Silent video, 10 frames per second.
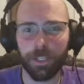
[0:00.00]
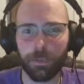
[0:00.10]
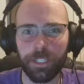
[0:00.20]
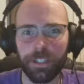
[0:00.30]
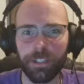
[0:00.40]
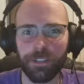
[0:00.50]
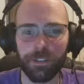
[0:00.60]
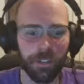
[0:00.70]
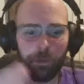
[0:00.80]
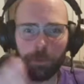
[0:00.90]

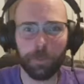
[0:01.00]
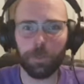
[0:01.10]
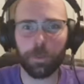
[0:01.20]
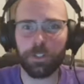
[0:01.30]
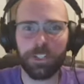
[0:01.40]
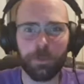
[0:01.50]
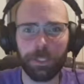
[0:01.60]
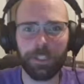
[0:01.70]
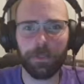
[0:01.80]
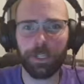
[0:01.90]
because boom, your
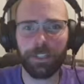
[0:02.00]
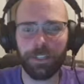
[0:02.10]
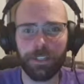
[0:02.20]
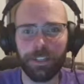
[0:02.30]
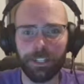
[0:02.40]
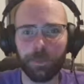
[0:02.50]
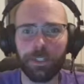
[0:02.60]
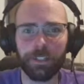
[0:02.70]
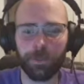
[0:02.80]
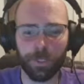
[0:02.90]
teachability index
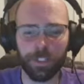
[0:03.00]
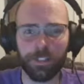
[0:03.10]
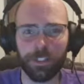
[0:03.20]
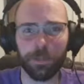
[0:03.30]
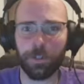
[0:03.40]
went to zero.